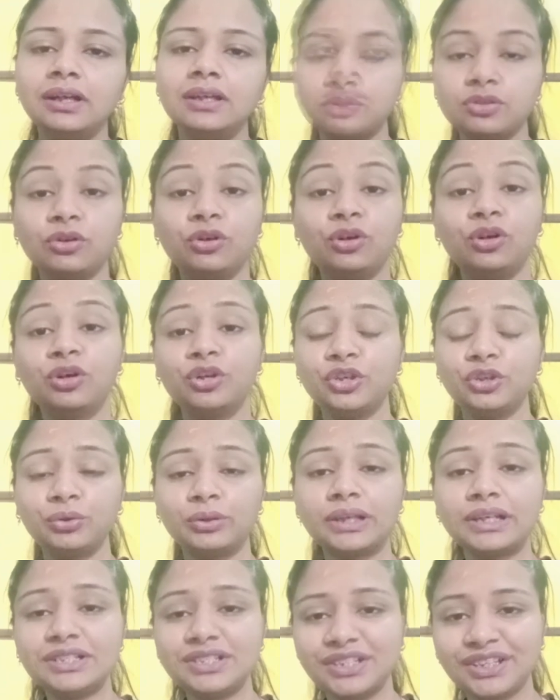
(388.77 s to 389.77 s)
so or you
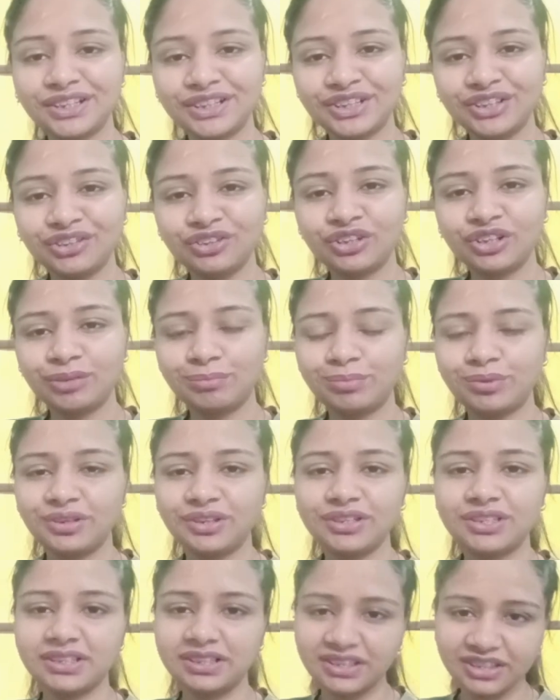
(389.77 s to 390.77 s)
can share your
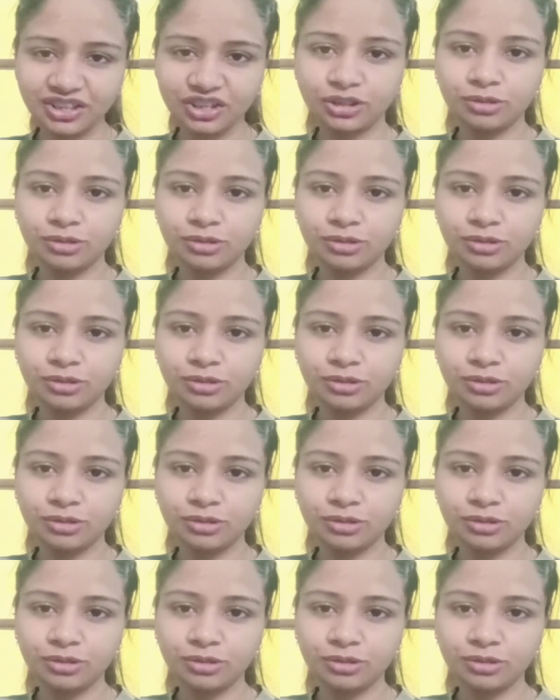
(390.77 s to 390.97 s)
approach in the